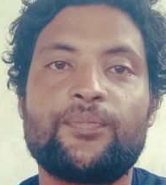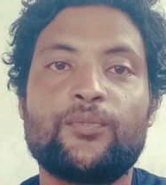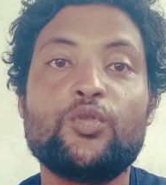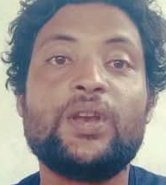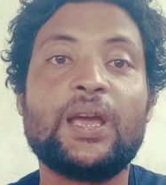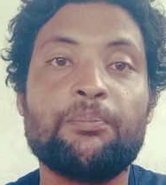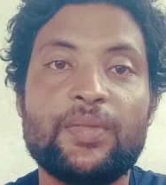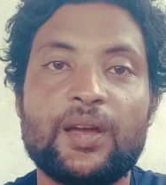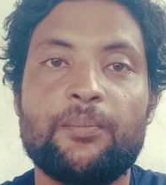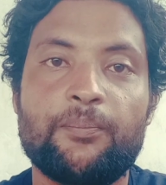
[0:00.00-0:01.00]
We name
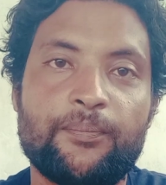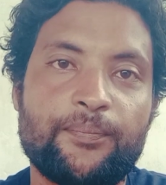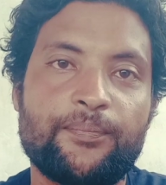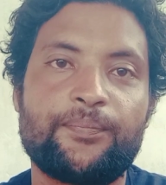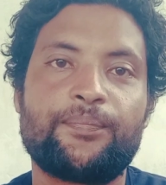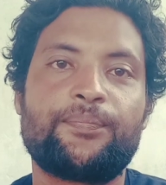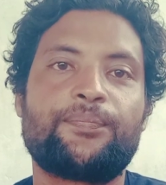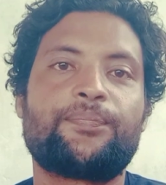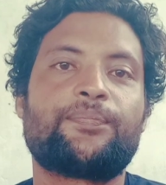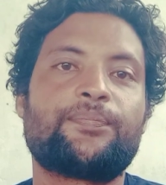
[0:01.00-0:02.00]
them.
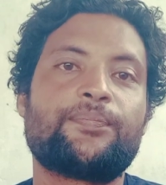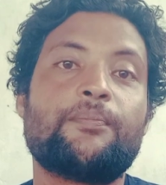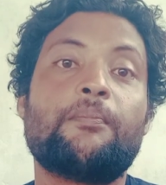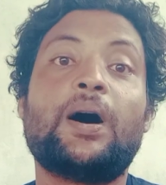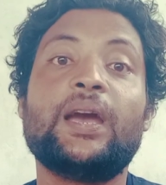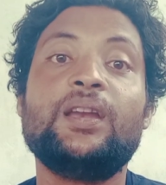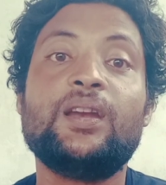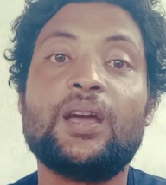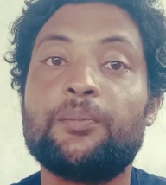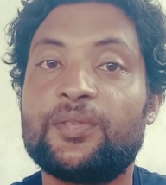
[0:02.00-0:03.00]
Mind
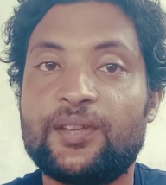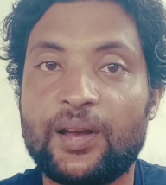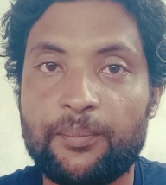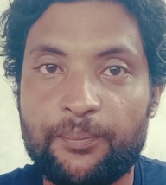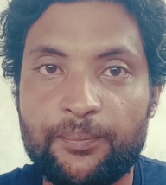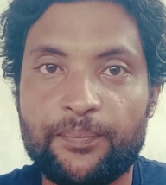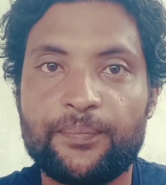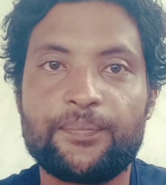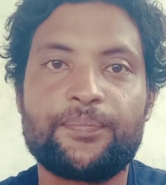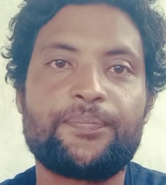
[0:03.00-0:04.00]
names them.
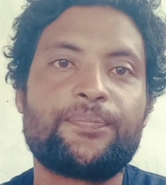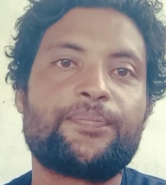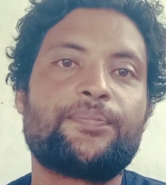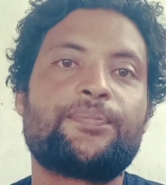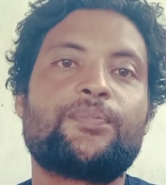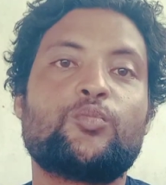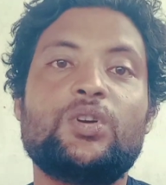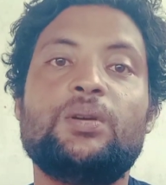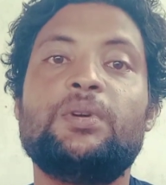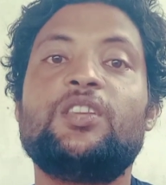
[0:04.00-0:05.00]

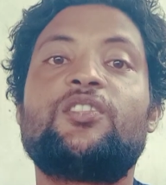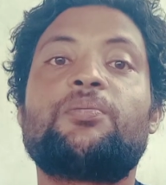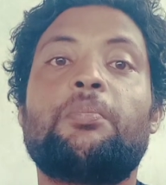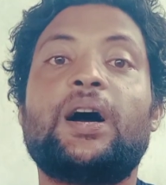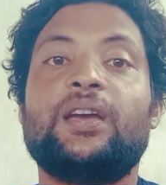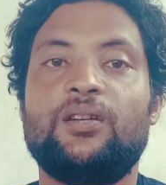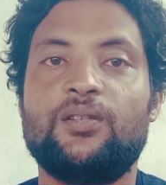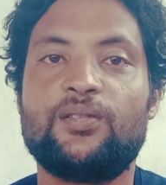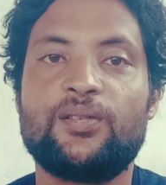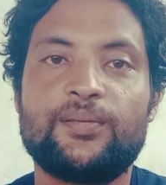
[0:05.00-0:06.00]
We means mind.